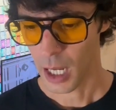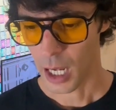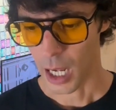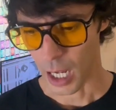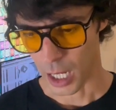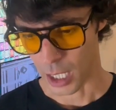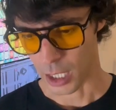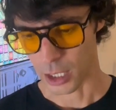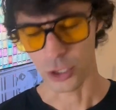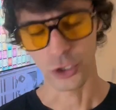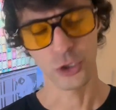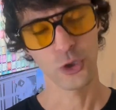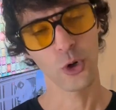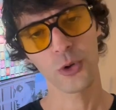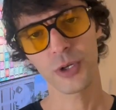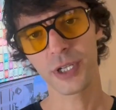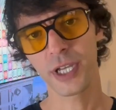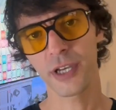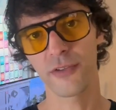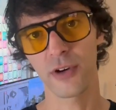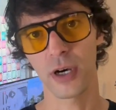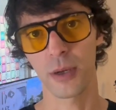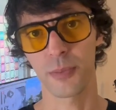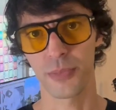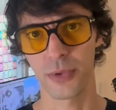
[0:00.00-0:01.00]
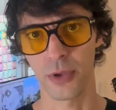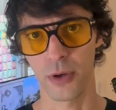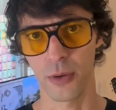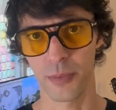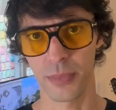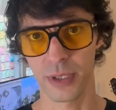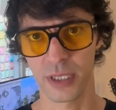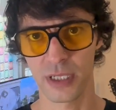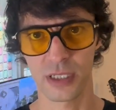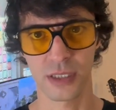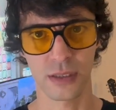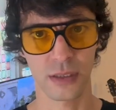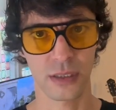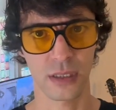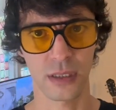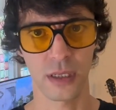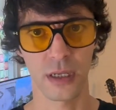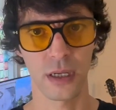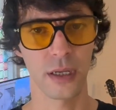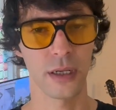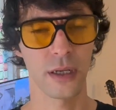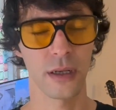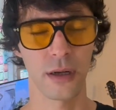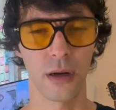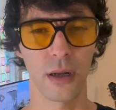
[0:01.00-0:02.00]
Uh, don't give up though, because
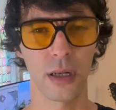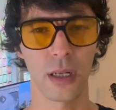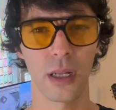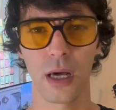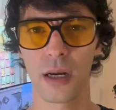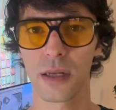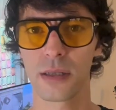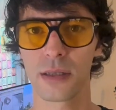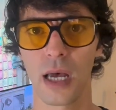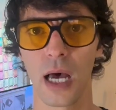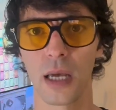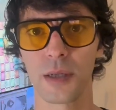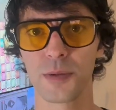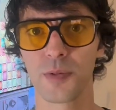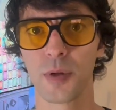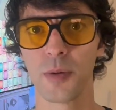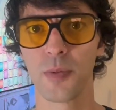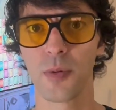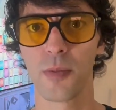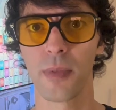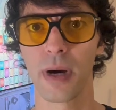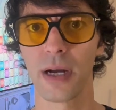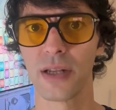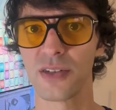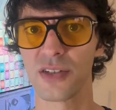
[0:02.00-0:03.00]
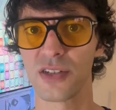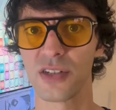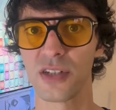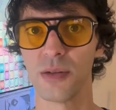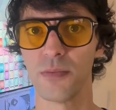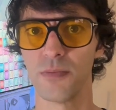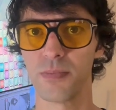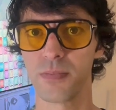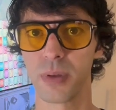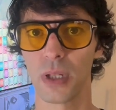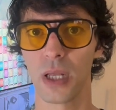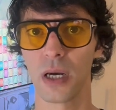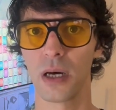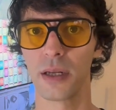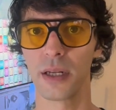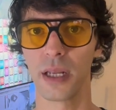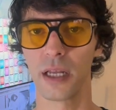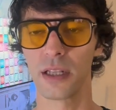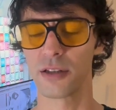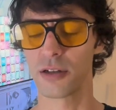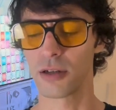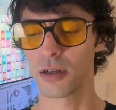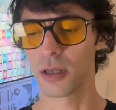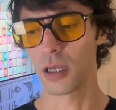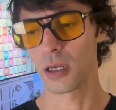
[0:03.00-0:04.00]
you know a lot of times people might see blood
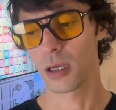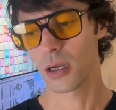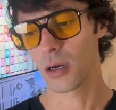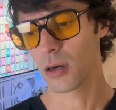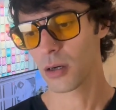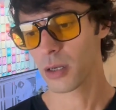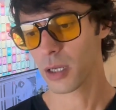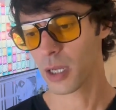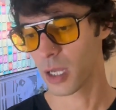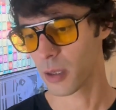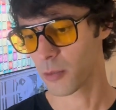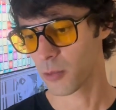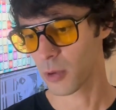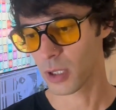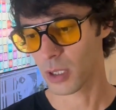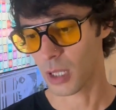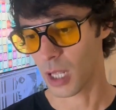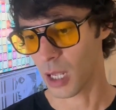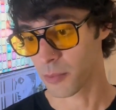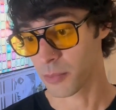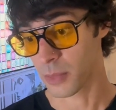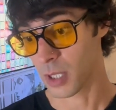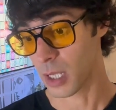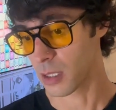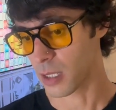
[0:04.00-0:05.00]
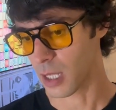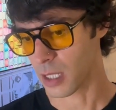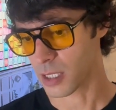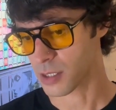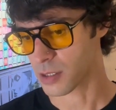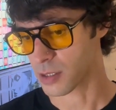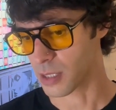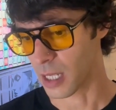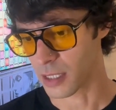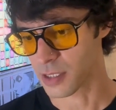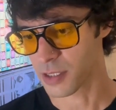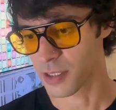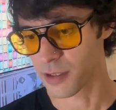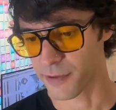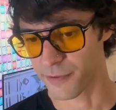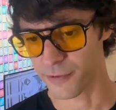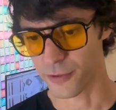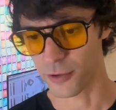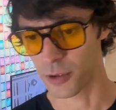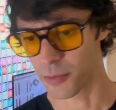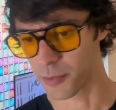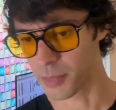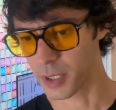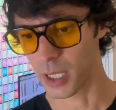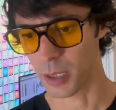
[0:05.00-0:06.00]
and they're like, okay, well I'm done. That's that's it
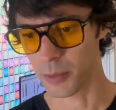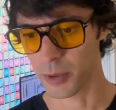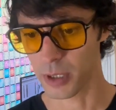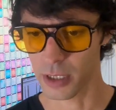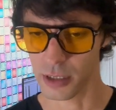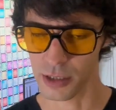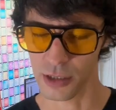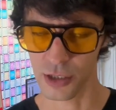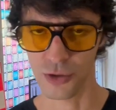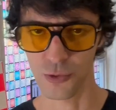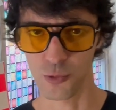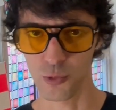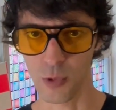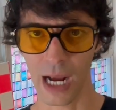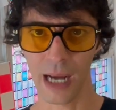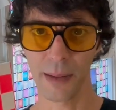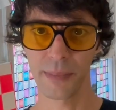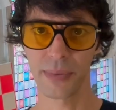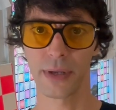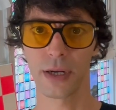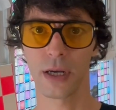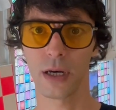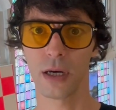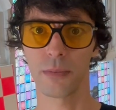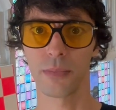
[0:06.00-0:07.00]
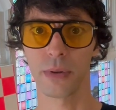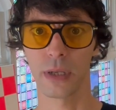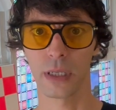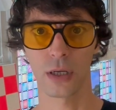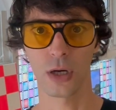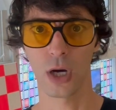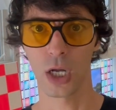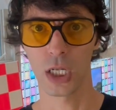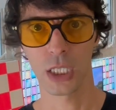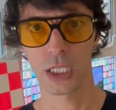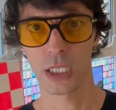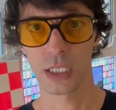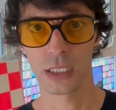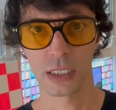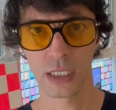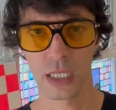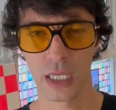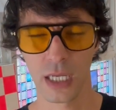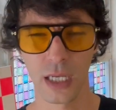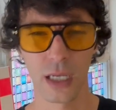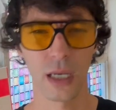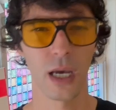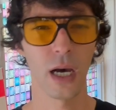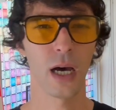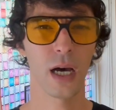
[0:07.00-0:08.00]
for me. I'm gonna just wrap it up and call it a
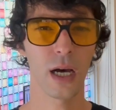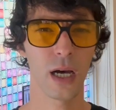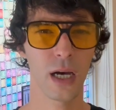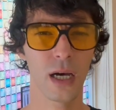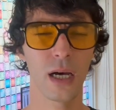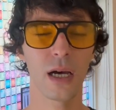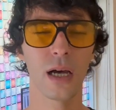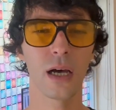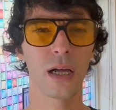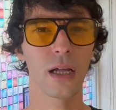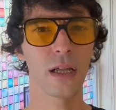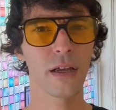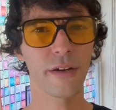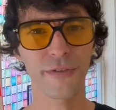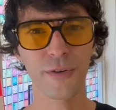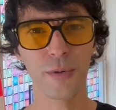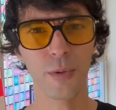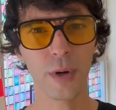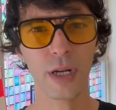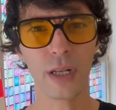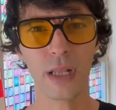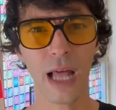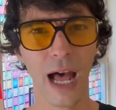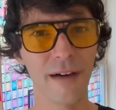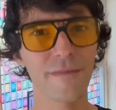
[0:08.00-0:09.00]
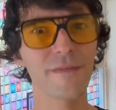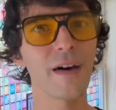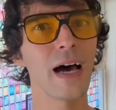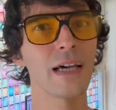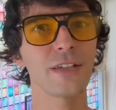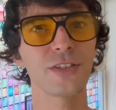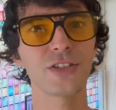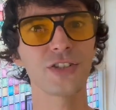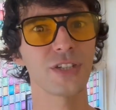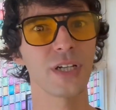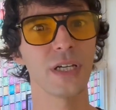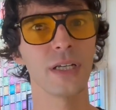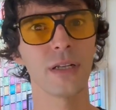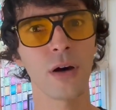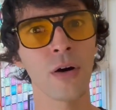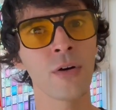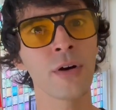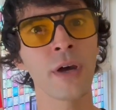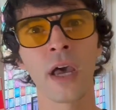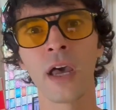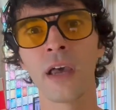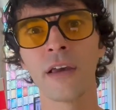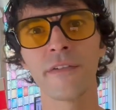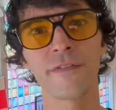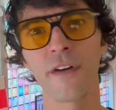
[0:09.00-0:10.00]
day. Uh, if you want to half-ass shit,
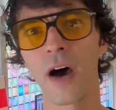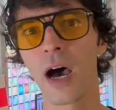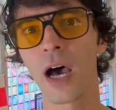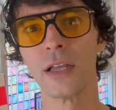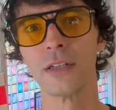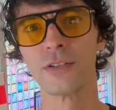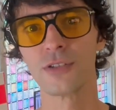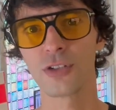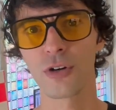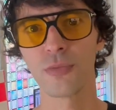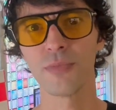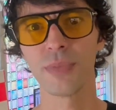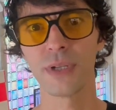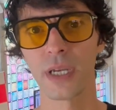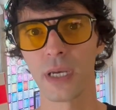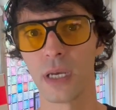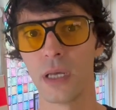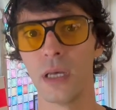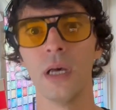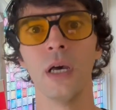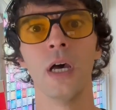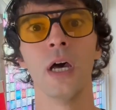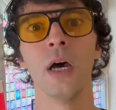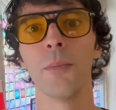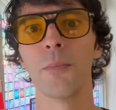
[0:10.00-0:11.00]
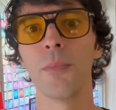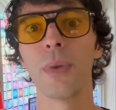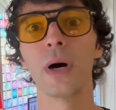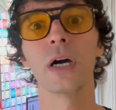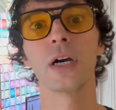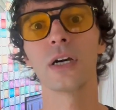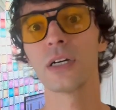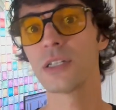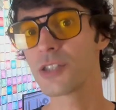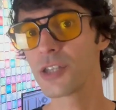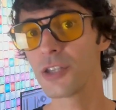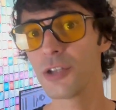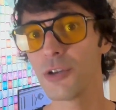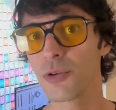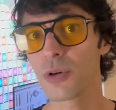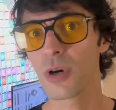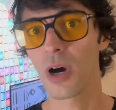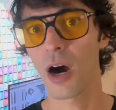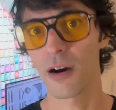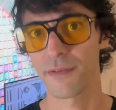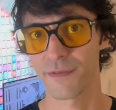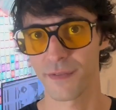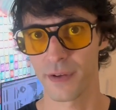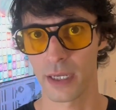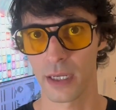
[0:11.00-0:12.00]
okay, fine, so be it. But continue
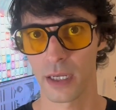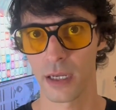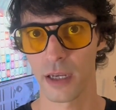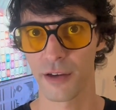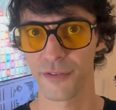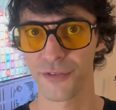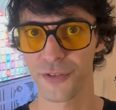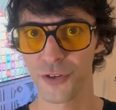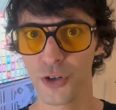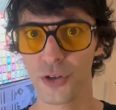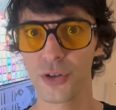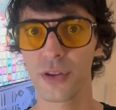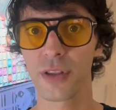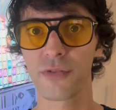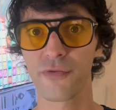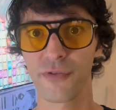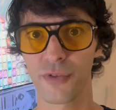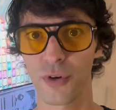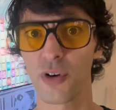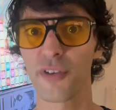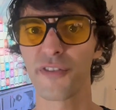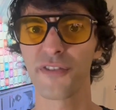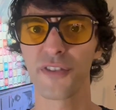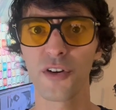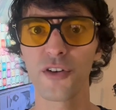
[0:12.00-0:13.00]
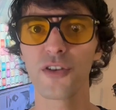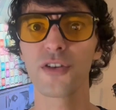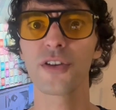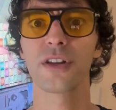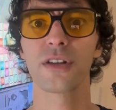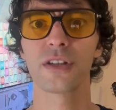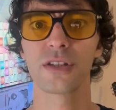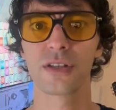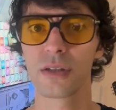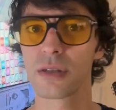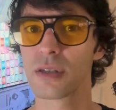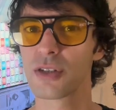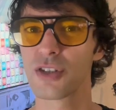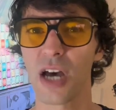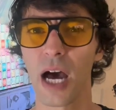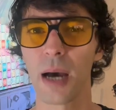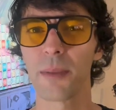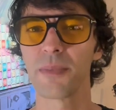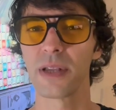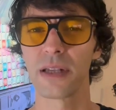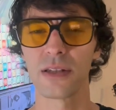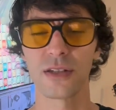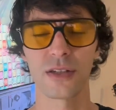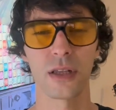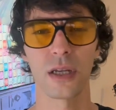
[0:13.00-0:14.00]
coughing. If you're the if you're the type
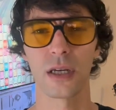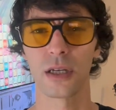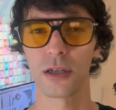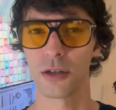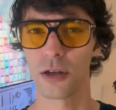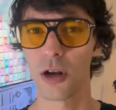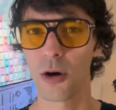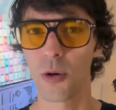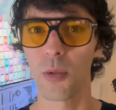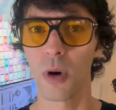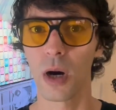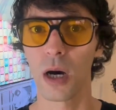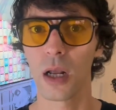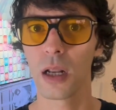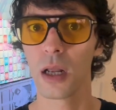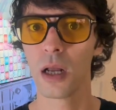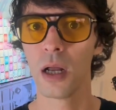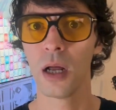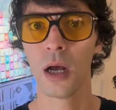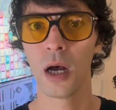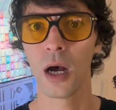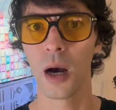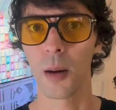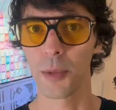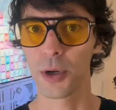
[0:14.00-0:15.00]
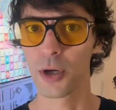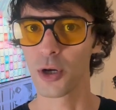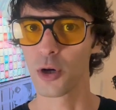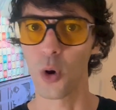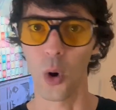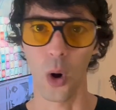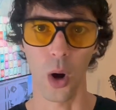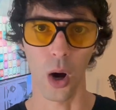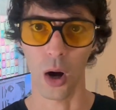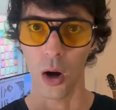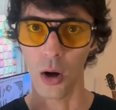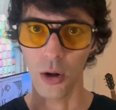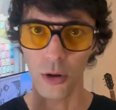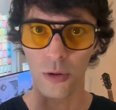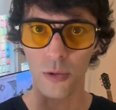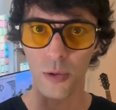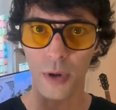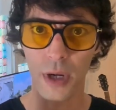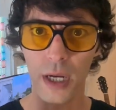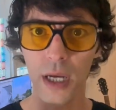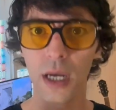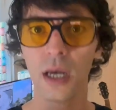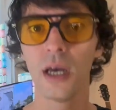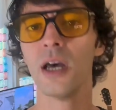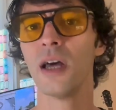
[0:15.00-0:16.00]
that's like, you know what, I'm gonna go all the
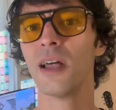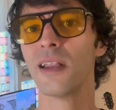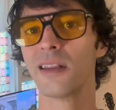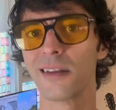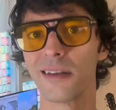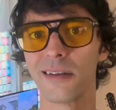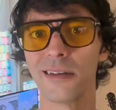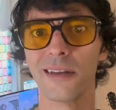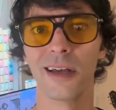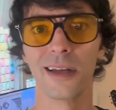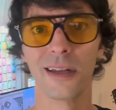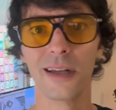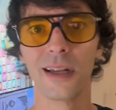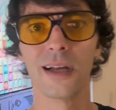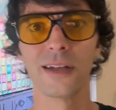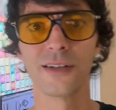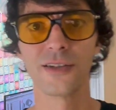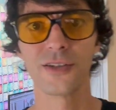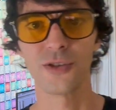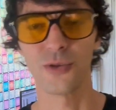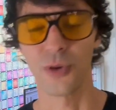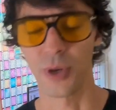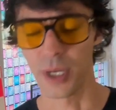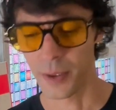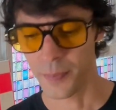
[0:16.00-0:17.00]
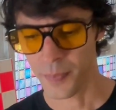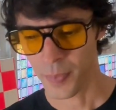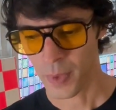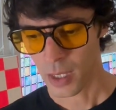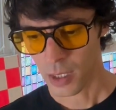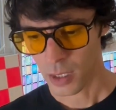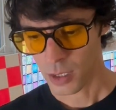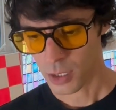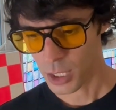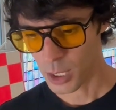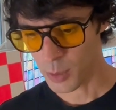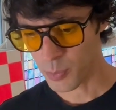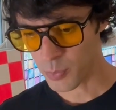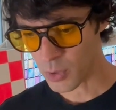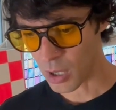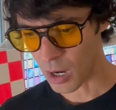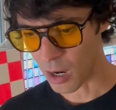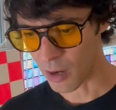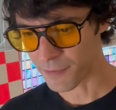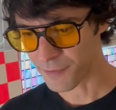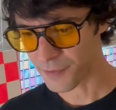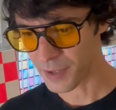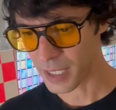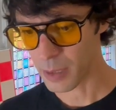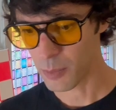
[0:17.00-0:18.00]
way, then let's do it. Keep
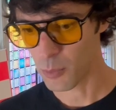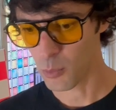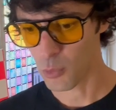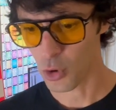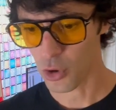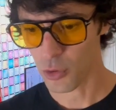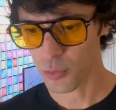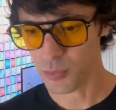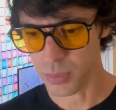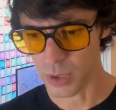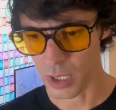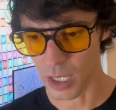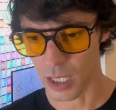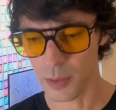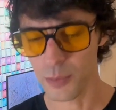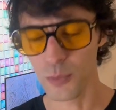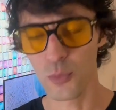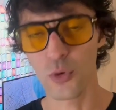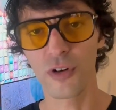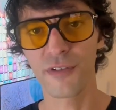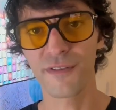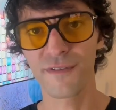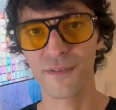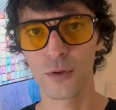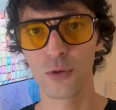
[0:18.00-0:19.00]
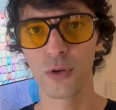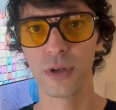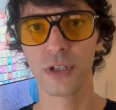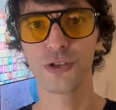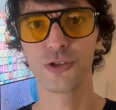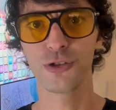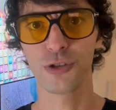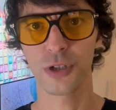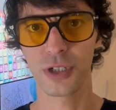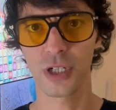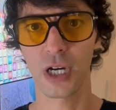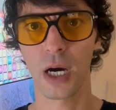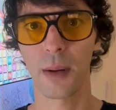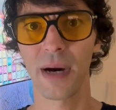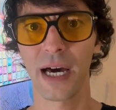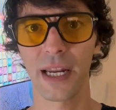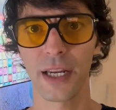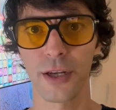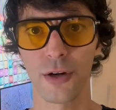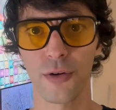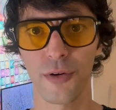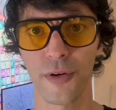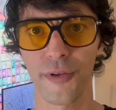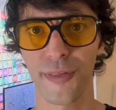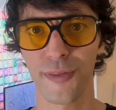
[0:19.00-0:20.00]
coughing, more blood, more fluid should come out of
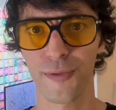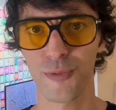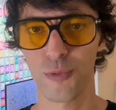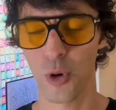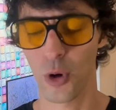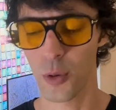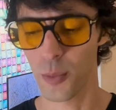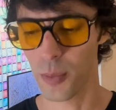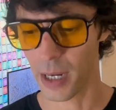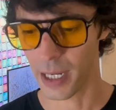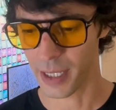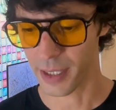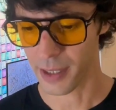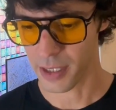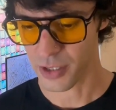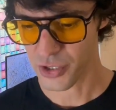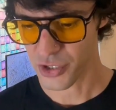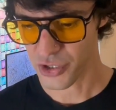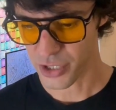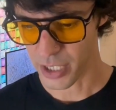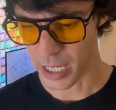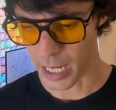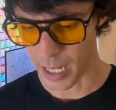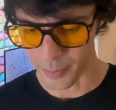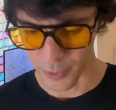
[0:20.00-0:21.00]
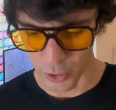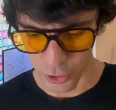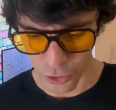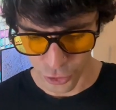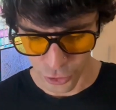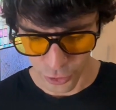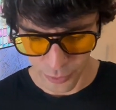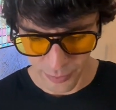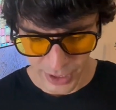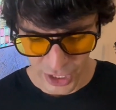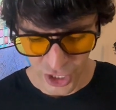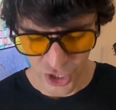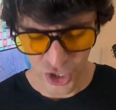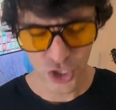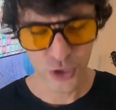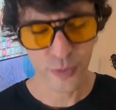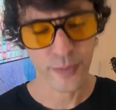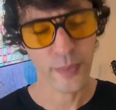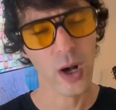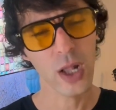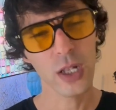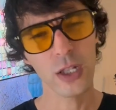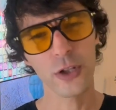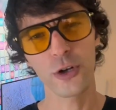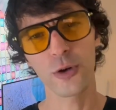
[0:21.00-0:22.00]
your throat. By this time, there should be a
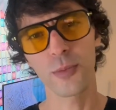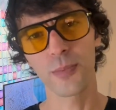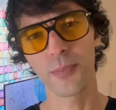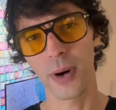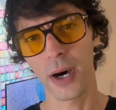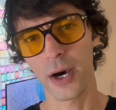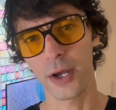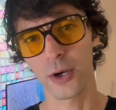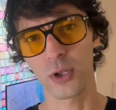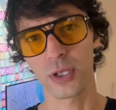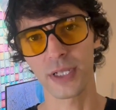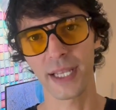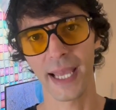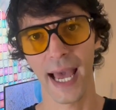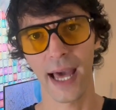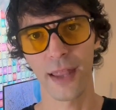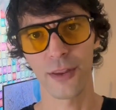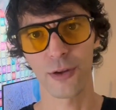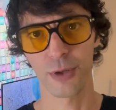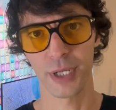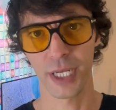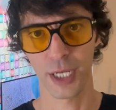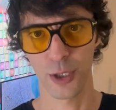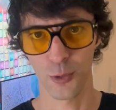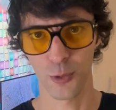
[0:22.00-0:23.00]
small little puddle gathering